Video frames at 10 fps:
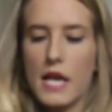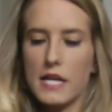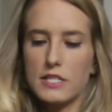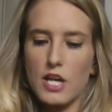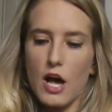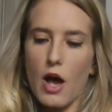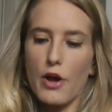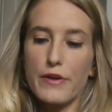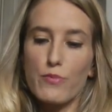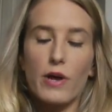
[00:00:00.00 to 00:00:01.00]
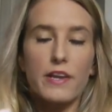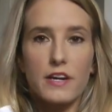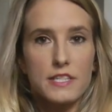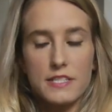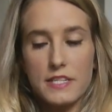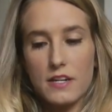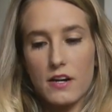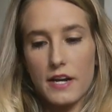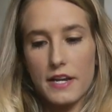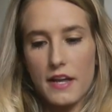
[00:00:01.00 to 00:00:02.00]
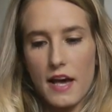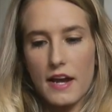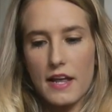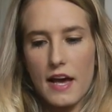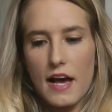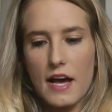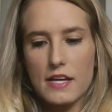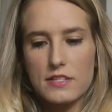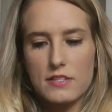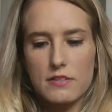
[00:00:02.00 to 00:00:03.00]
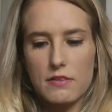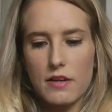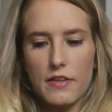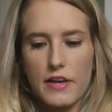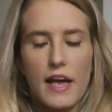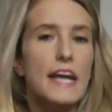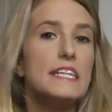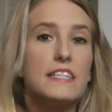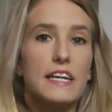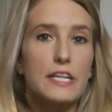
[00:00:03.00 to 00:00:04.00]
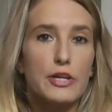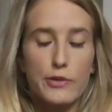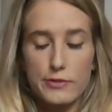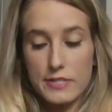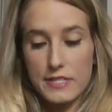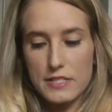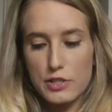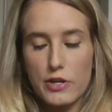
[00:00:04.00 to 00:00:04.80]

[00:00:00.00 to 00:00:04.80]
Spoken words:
It's only £1.99 and it has, I think, 18 uses.